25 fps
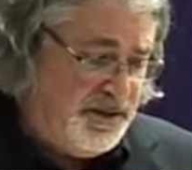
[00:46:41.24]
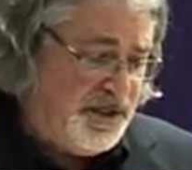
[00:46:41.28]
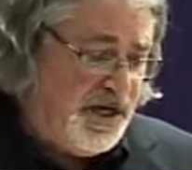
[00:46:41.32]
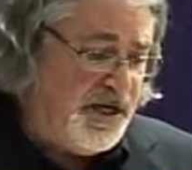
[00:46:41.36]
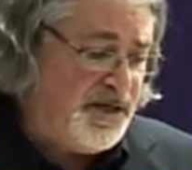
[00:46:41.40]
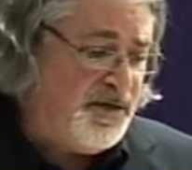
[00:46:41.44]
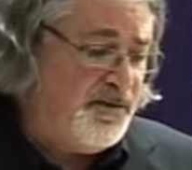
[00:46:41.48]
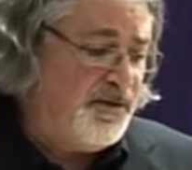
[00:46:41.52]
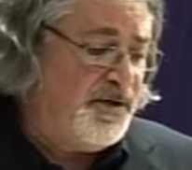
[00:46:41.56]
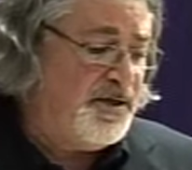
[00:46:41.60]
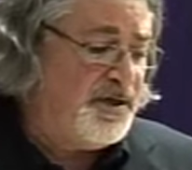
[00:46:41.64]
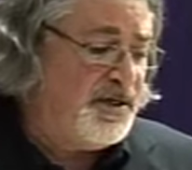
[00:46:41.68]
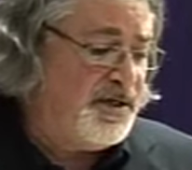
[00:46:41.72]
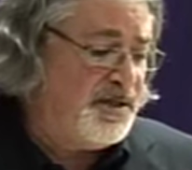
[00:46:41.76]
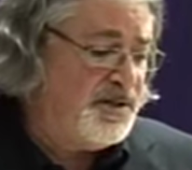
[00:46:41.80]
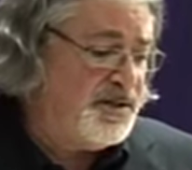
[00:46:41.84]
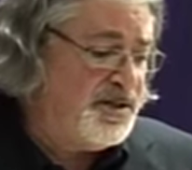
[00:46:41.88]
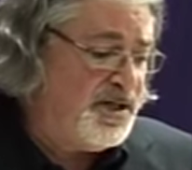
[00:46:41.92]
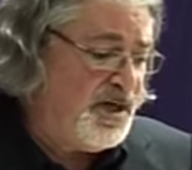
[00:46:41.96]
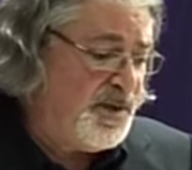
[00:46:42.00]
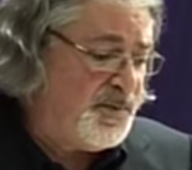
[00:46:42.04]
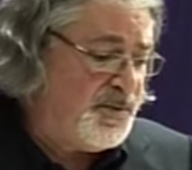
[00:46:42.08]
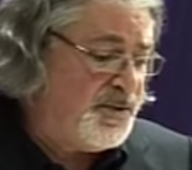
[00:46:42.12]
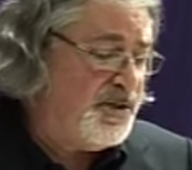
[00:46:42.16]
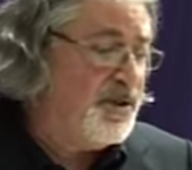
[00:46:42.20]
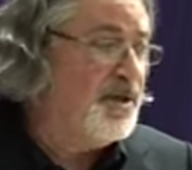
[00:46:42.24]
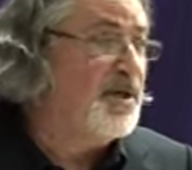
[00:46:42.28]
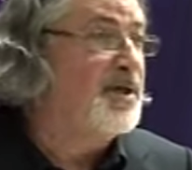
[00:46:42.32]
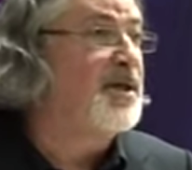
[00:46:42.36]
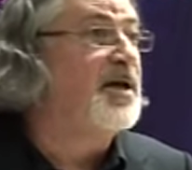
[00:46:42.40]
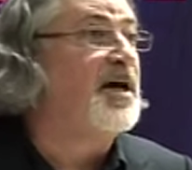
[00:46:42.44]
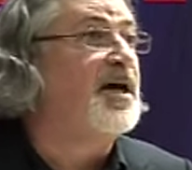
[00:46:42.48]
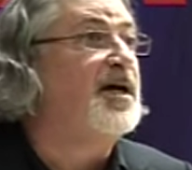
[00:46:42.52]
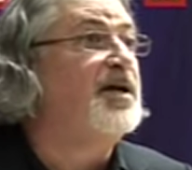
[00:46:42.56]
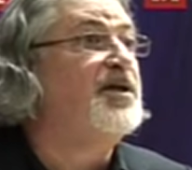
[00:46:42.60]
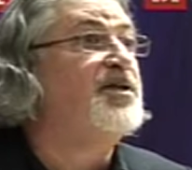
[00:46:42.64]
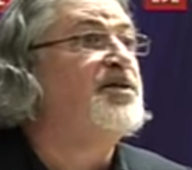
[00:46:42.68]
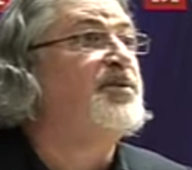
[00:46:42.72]
genuine conceptual
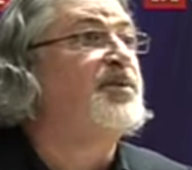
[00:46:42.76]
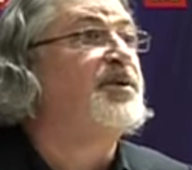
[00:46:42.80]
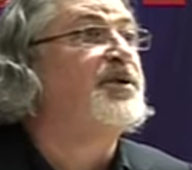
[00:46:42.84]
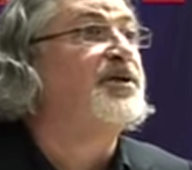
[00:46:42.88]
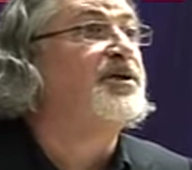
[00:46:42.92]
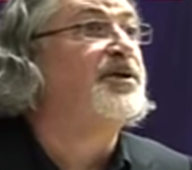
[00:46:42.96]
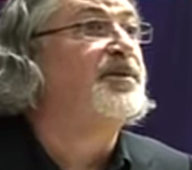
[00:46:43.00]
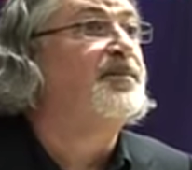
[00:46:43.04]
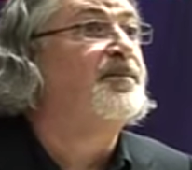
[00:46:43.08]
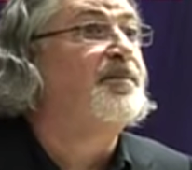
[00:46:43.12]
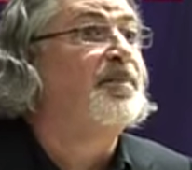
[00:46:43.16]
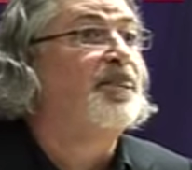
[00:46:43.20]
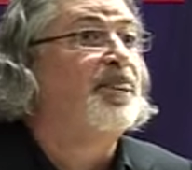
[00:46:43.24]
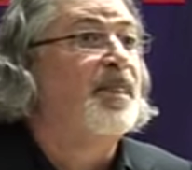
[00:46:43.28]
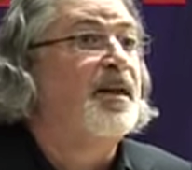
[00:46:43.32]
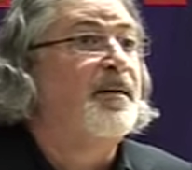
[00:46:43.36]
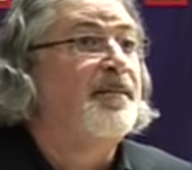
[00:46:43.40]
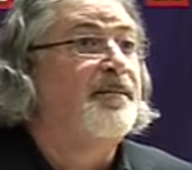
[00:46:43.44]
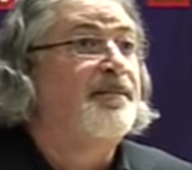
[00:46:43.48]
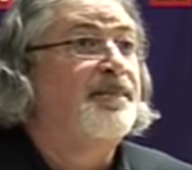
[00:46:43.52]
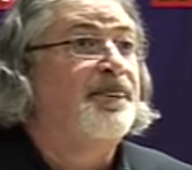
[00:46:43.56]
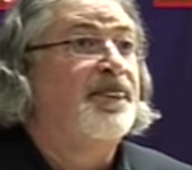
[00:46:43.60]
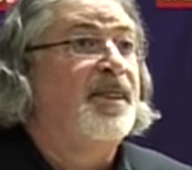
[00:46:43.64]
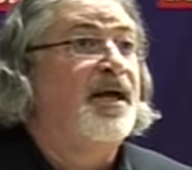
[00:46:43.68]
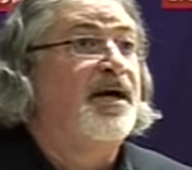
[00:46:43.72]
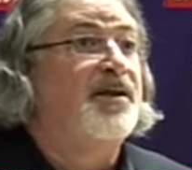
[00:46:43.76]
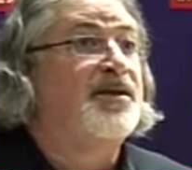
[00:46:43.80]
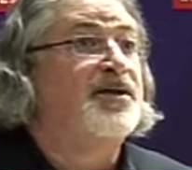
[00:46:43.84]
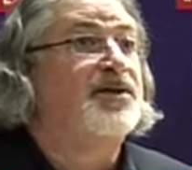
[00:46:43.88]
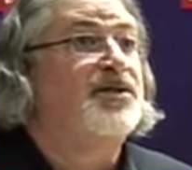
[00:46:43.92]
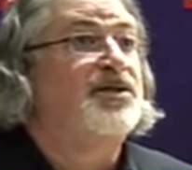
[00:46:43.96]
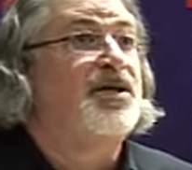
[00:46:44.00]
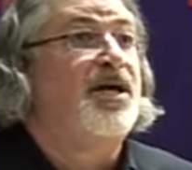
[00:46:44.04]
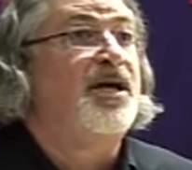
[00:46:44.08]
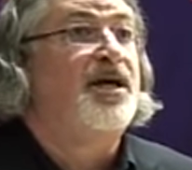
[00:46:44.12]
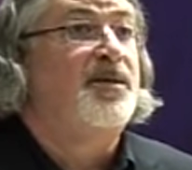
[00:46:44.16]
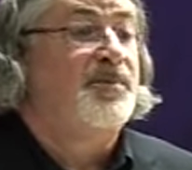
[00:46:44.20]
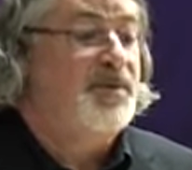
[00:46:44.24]
engagement. Now, the
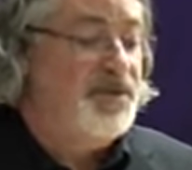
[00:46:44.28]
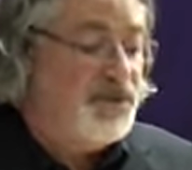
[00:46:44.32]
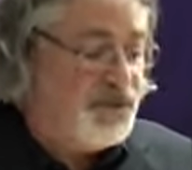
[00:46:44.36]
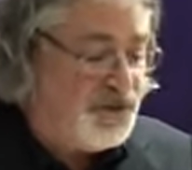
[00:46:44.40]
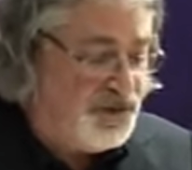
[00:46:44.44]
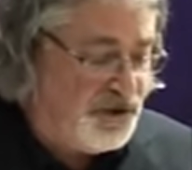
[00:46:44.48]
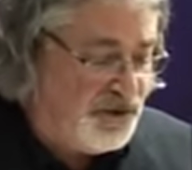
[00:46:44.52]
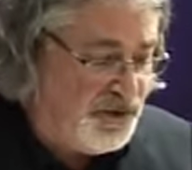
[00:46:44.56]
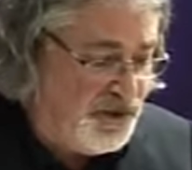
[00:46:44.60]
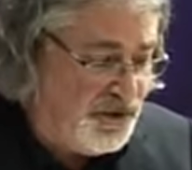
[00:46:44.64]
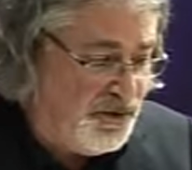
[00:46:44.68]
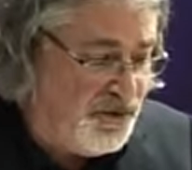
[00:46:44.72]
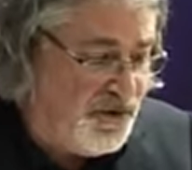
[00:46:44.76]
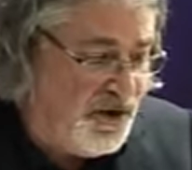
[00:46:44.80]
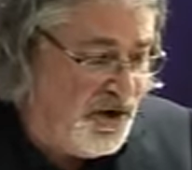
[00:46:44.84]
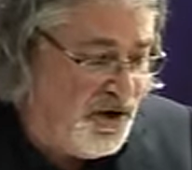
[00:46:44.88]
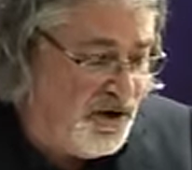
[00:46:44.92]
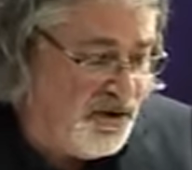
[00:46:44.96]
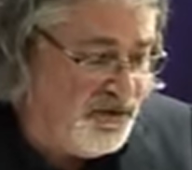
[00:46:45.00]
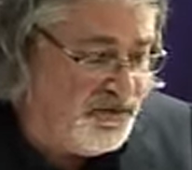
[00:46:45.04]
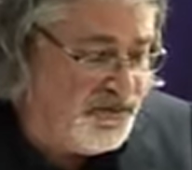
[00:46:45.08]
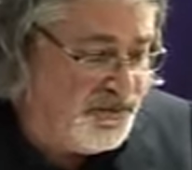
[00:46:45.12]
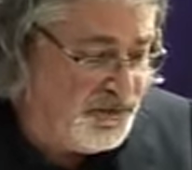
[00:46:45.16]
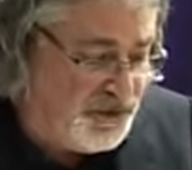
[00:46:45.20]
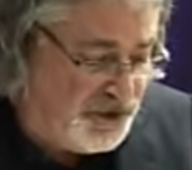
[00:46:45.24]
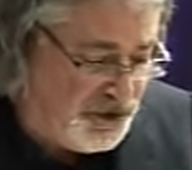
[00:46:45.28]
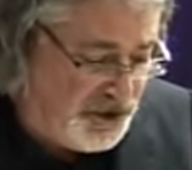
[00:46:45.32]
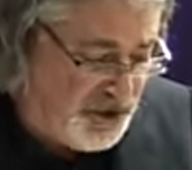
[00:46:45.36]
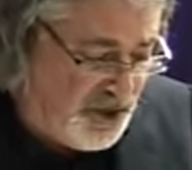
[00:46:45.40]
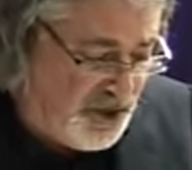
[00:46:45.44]
same is true of